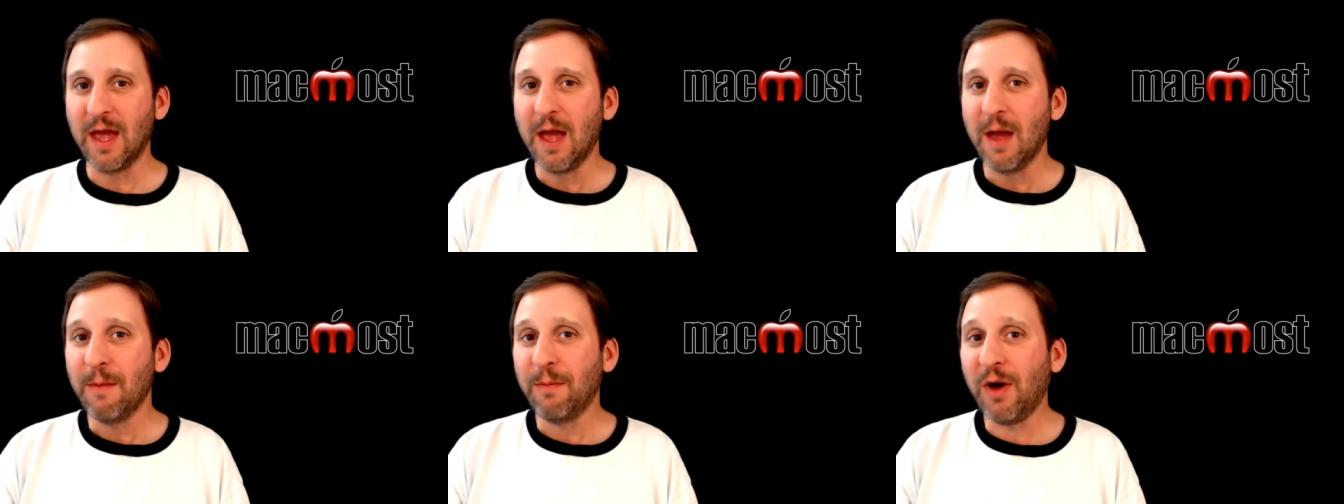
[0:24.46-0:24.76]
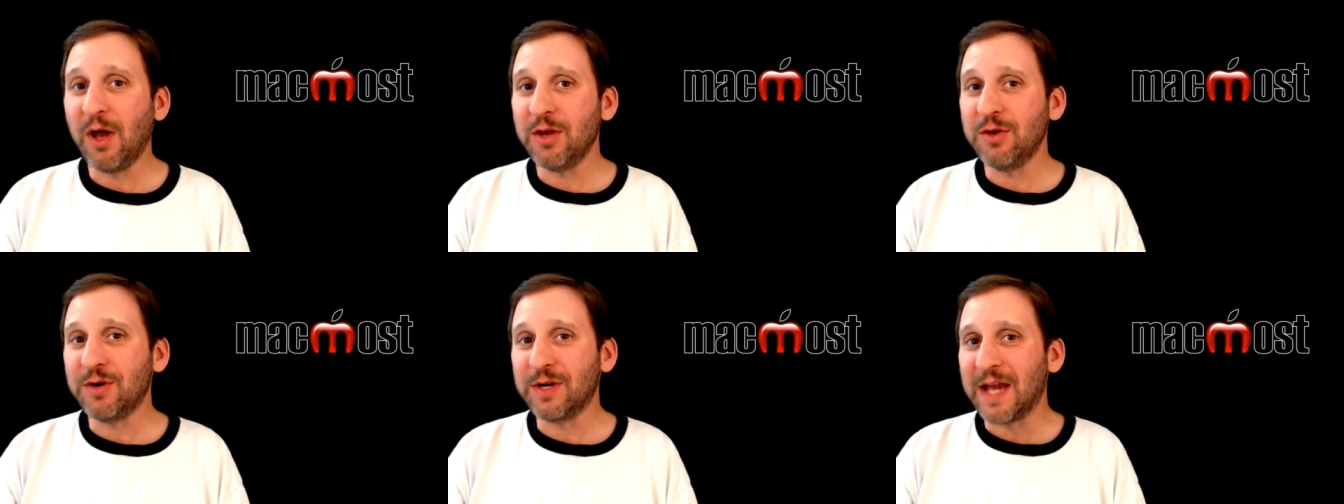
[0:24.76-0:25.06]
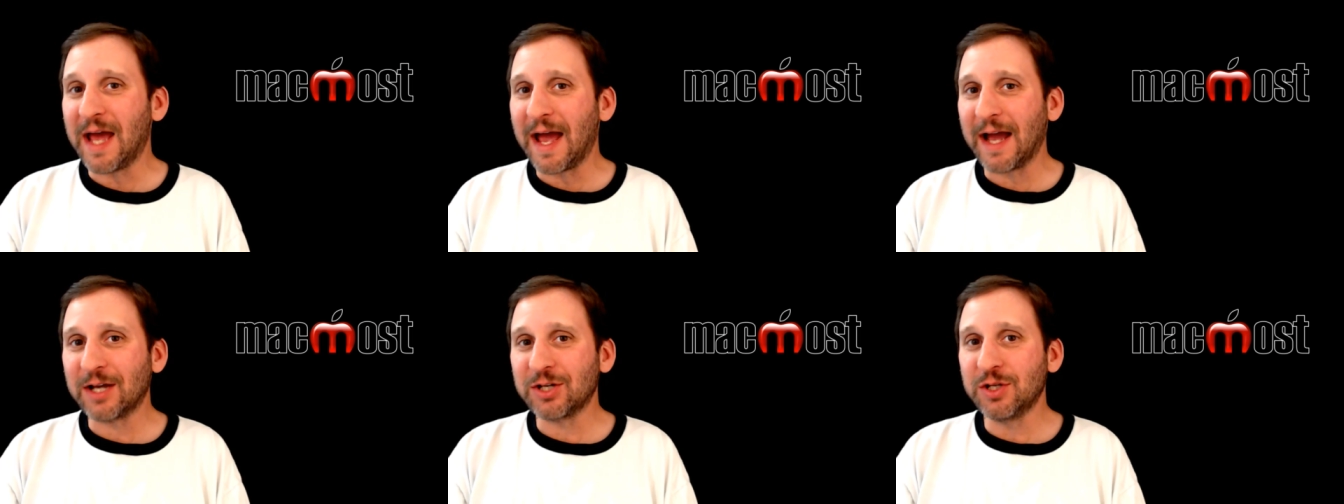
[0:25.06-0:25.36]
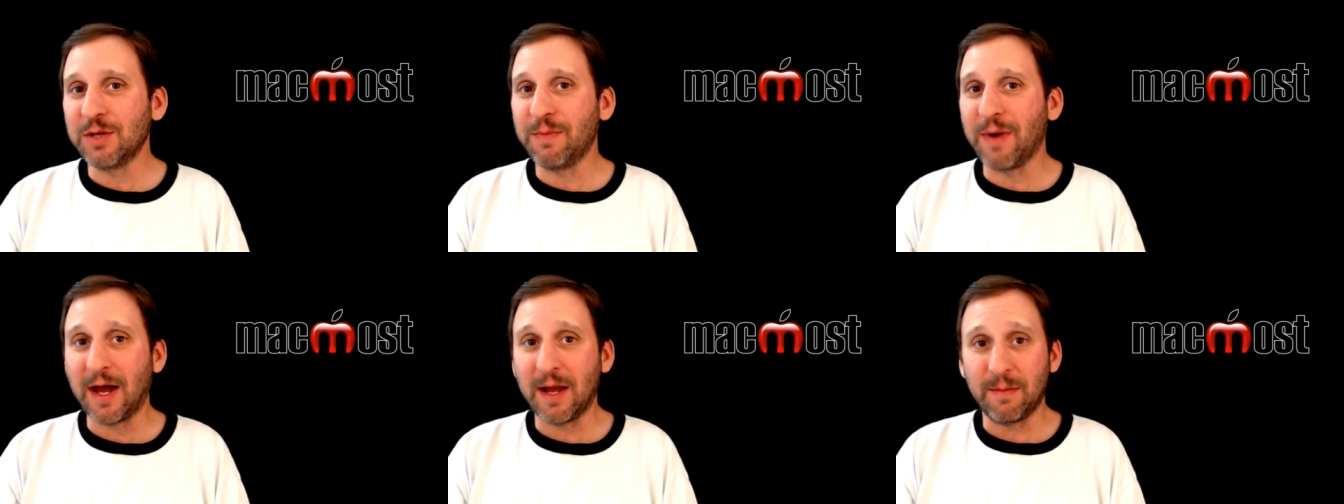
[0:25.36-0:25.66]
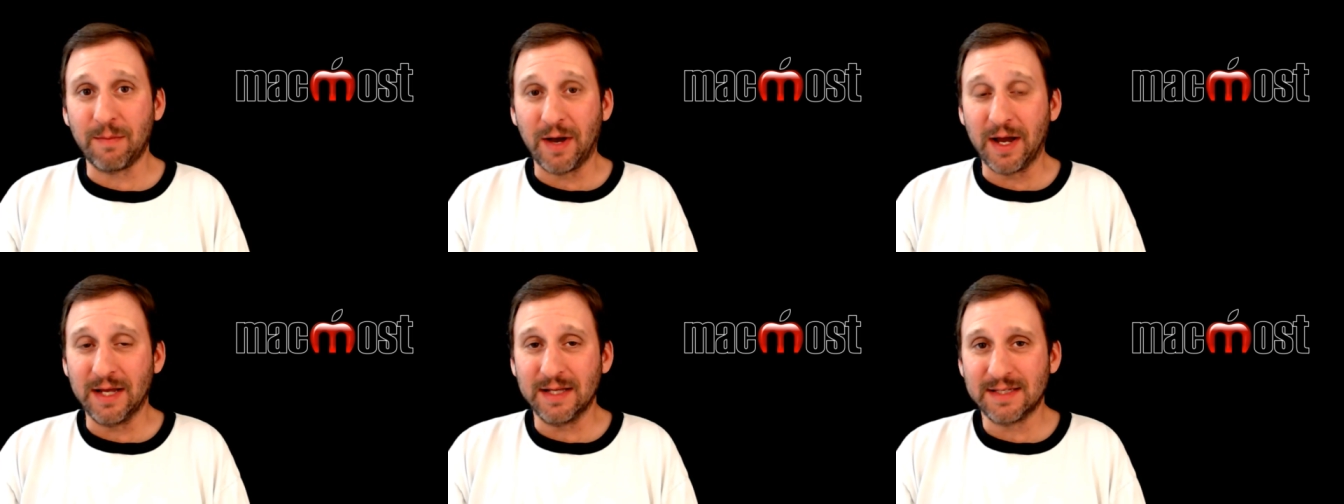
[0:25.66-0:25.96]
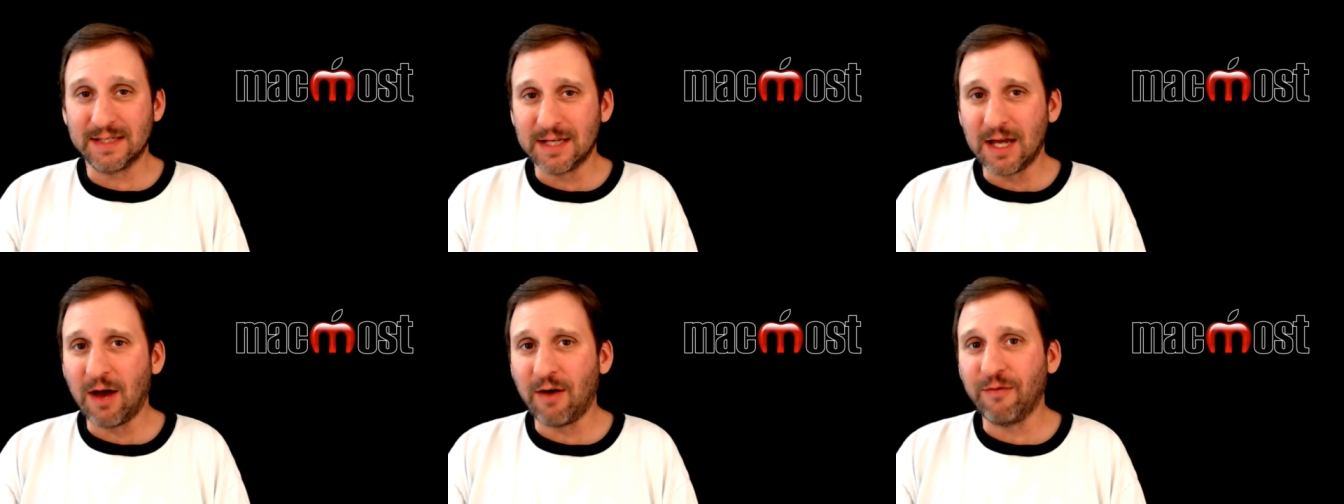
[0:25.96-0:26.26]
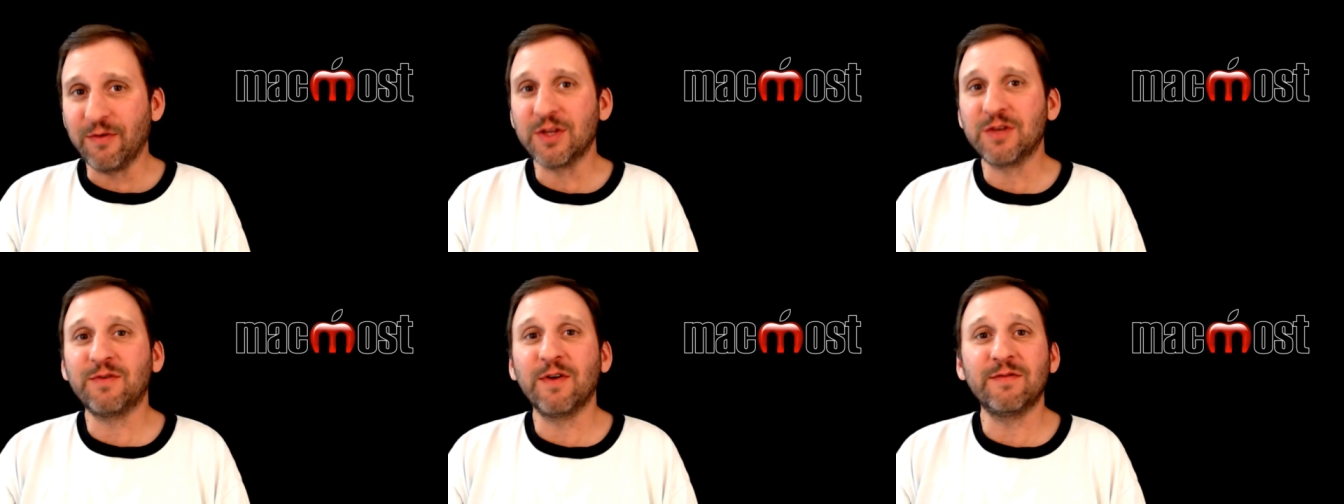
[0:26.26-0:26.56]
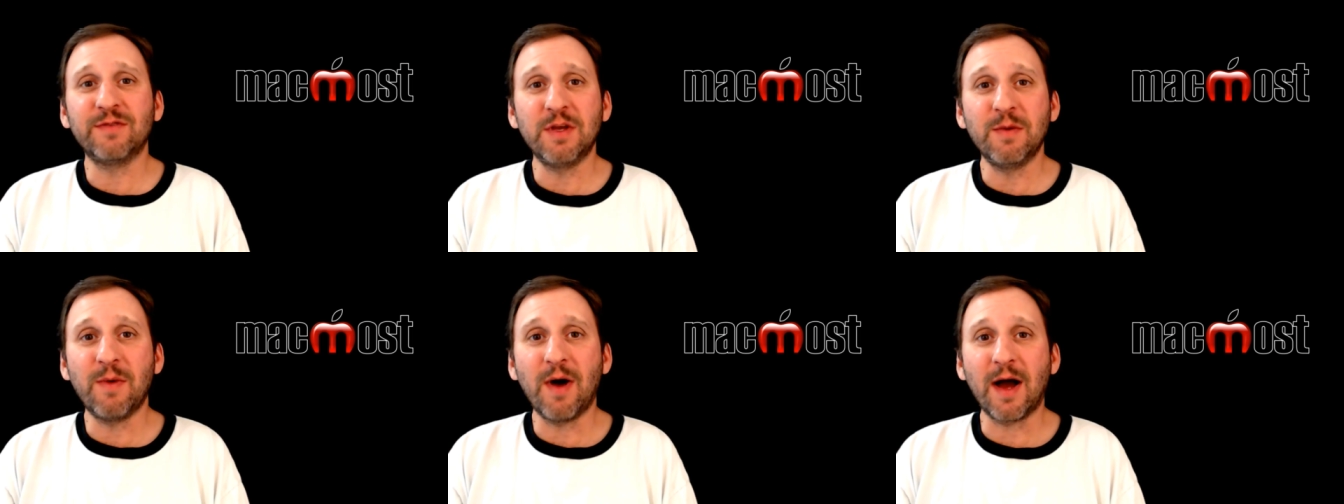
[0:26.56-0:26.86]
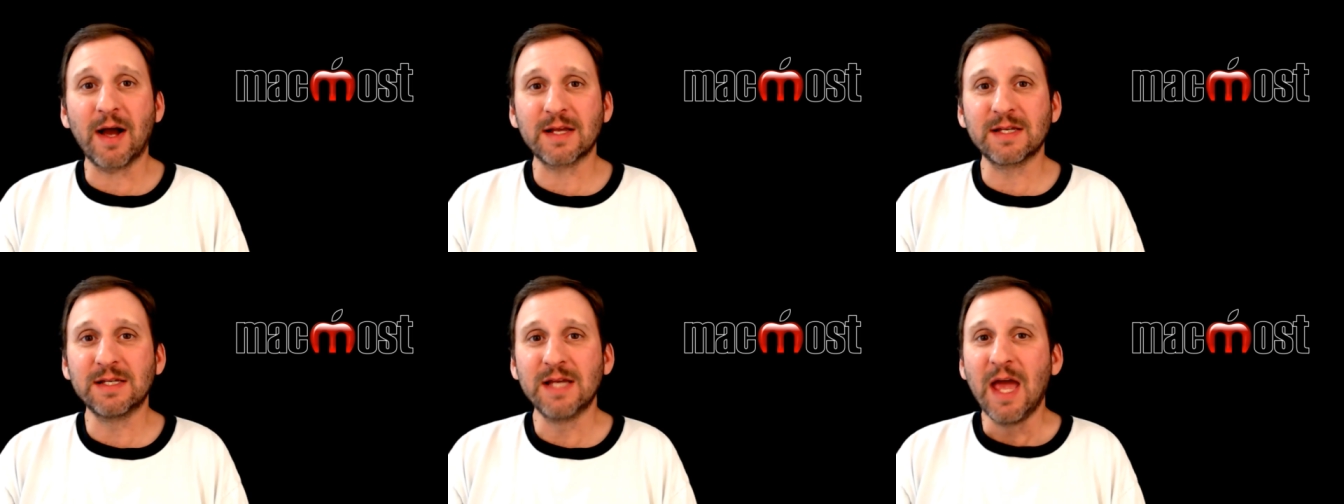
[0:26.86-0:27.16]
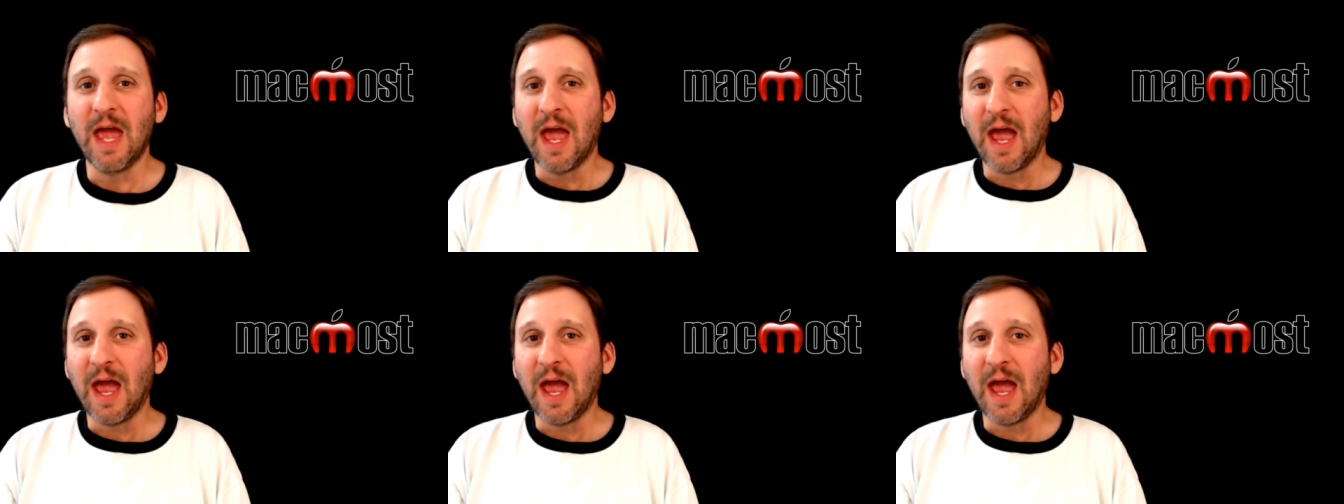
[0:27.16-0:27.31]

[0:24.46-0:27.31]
But you can actually buy it by itself, it's 50 bucks,